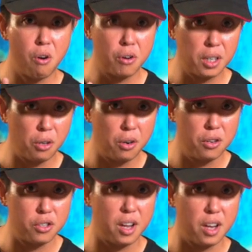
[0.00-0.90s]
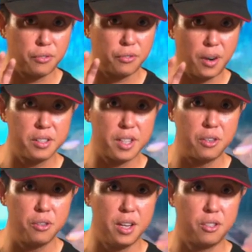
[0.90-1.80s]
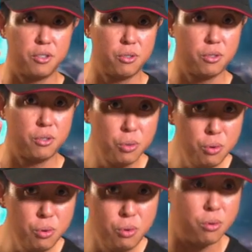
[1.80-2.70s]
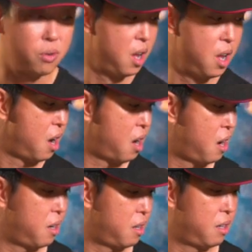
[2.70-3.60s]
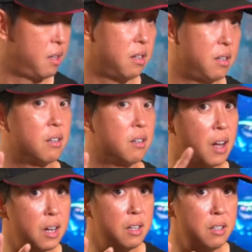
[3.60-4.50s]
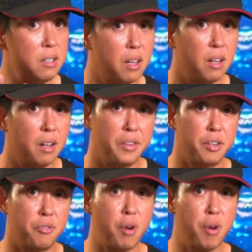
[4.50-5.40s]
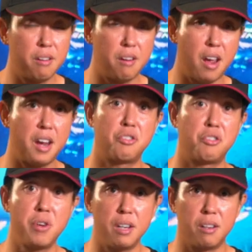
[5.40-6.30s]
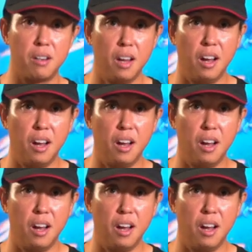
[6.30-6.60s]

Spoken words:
OrcaTorch, as far as I know, has 2 colors, the red and the green.